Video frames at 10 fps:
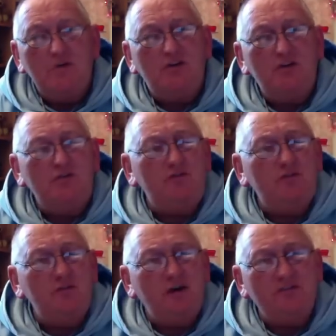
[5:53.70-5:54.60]
But you
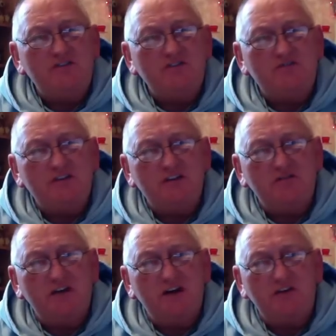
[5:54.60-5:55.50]
too have a duty
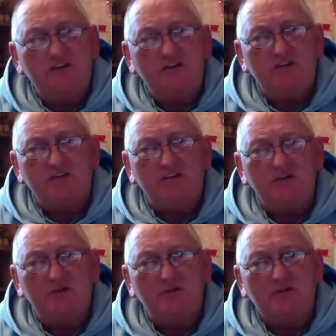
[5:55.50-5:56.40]
of care to your
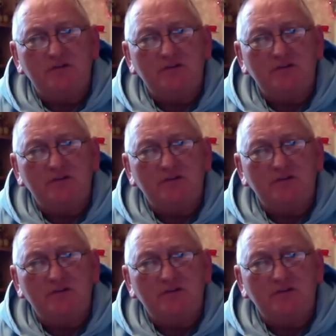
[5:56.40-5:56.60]
soul.